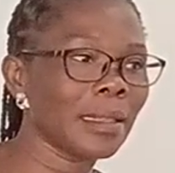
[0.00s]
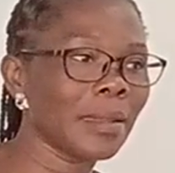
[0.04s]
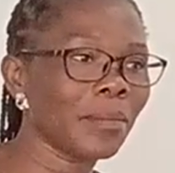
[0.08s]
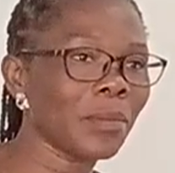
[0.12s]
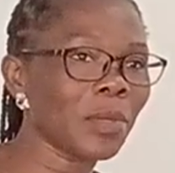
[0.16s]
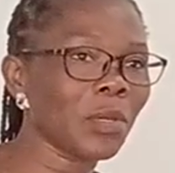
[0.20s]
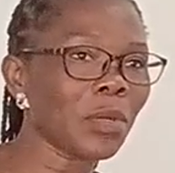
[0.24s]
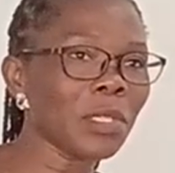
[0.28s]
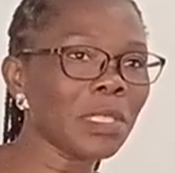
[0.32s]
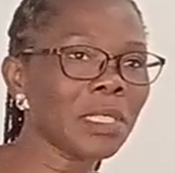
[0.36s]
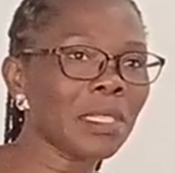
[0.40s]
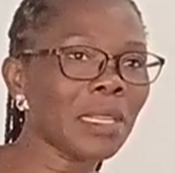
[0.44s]

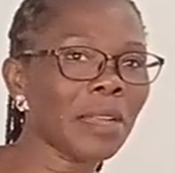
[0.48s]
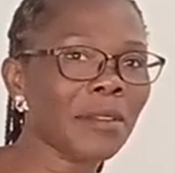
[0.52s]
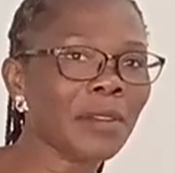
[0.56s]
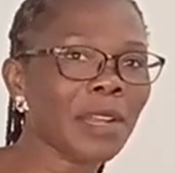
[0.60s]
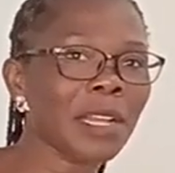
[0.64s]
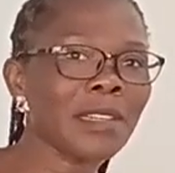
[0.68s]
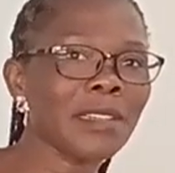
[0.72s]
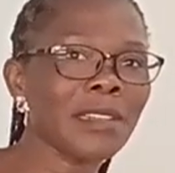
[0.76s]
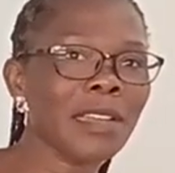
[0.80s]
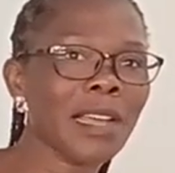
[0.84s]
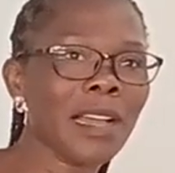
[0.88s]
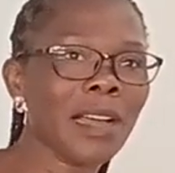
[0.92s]
Because
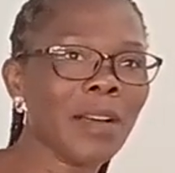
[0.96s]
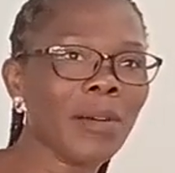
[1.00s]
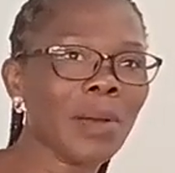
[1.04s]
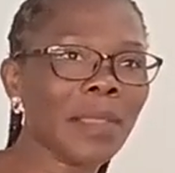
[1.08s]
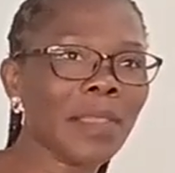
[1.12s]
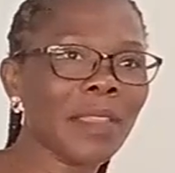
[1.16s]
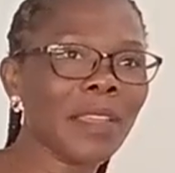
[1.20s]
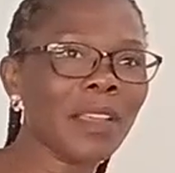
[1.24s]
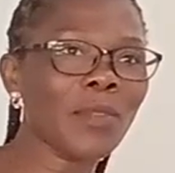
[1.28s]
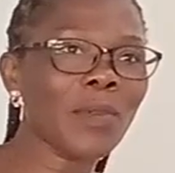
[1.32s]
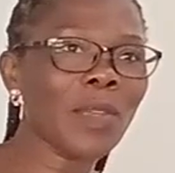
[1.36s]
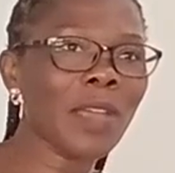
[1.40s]
right now,
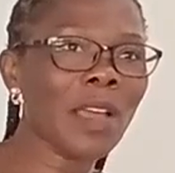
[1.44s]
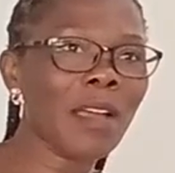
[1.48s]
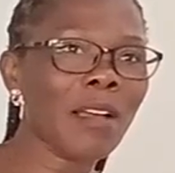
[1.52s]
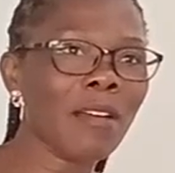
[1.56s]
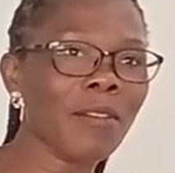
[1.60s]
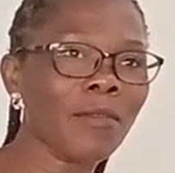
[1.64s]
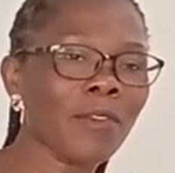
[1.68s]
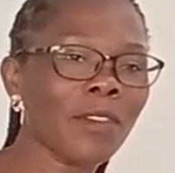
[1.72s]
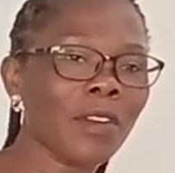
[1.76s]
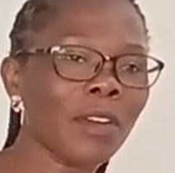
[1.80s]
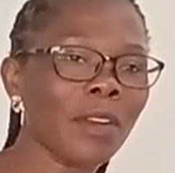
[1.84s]
I think we have